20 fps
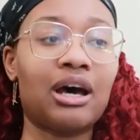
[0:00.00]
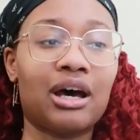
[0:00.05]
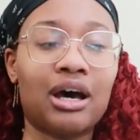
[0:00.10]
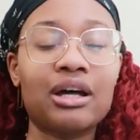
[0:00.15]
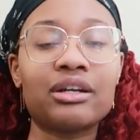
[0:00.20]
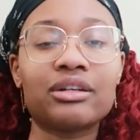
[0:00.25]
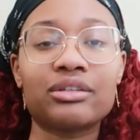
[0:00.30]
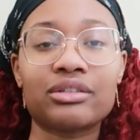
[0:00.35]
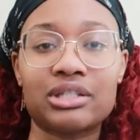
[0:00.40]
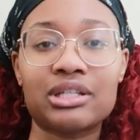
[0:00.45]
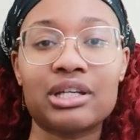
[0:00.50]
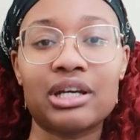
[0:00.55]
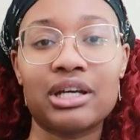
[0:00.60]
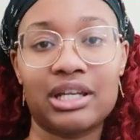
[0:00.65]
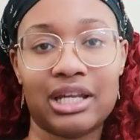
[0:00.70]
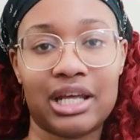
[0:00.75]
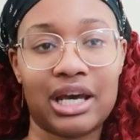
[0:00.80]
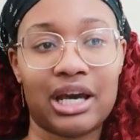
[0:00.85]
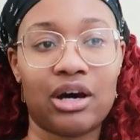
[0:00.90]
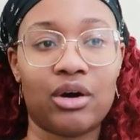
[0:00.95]
I
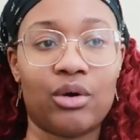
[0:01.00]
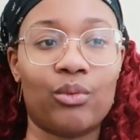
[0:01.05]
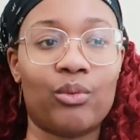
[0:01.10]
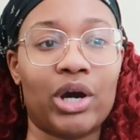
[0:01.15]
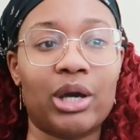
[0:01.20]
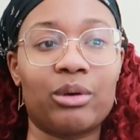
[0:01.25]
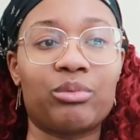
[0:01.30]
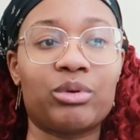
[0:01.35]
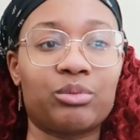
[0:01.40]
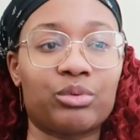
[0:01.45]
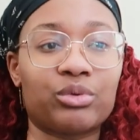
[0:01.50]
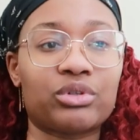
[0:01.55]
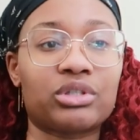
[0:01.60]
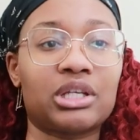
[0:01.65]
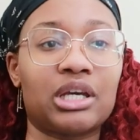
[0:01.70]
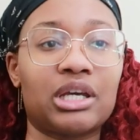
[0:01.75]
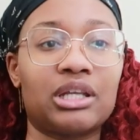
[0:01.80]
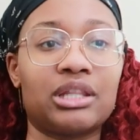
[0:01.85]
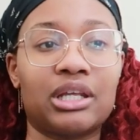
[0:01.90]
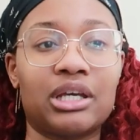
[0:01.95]
understand now why people
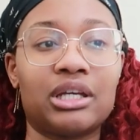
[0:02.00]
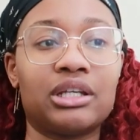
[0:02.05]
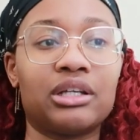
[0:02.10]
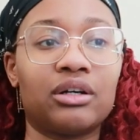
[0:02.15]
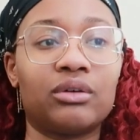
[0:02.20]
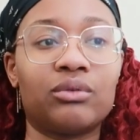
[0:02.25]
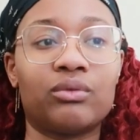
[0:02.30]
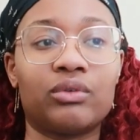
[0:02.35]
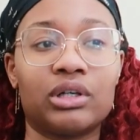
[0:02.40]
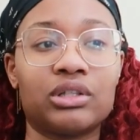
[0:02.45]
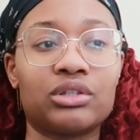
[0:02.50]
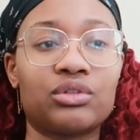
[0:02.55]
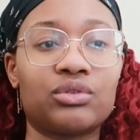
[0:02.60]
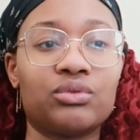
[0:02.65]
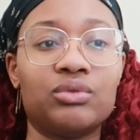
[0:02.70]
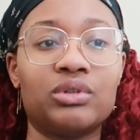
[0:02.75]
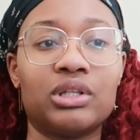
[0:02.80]
say they don't want to